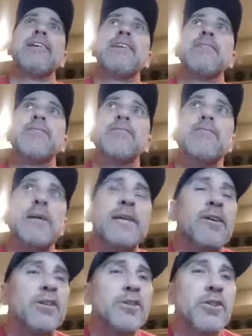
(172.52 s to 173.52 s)
But I
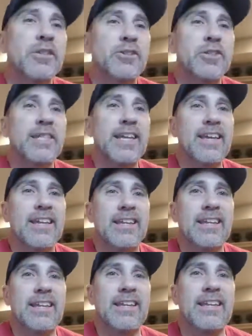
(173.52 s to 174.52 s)
also understand
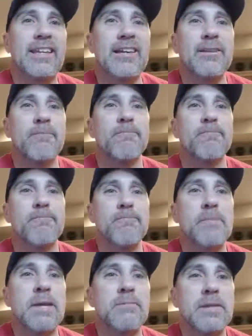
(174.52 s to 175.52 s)
that
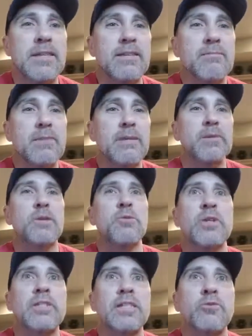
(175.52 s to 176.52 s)
maybe I
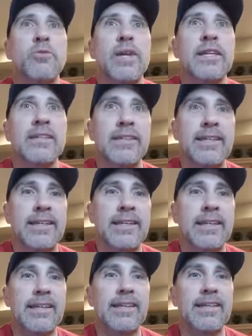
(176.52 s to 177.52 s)
wasn't regulating
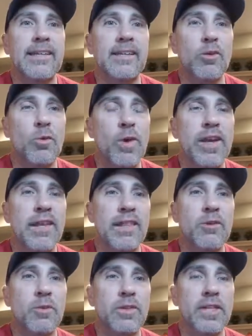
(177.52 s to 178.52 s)
it in a way
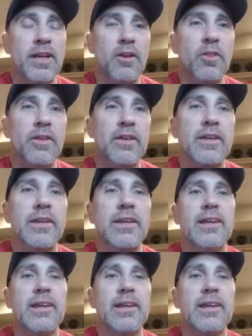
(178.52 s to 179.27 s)
that was healthy.